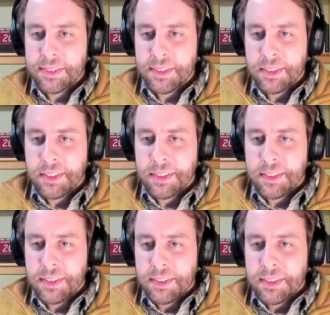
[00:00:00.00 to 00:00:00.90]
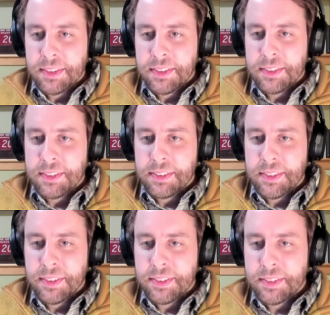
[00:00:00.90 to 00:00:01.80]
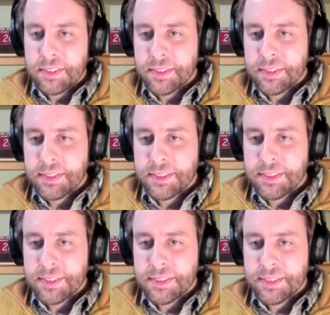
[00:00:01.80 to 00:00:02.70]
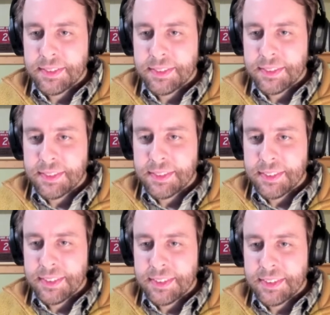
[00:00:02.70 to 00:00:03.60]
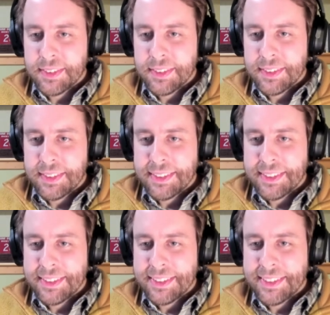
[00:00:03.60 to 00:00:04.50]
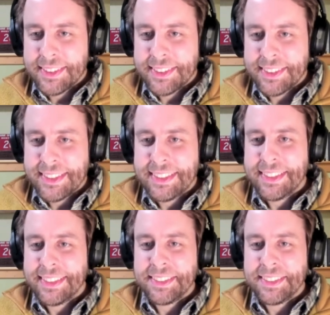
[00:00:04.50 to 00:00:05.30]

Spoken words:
[no speech]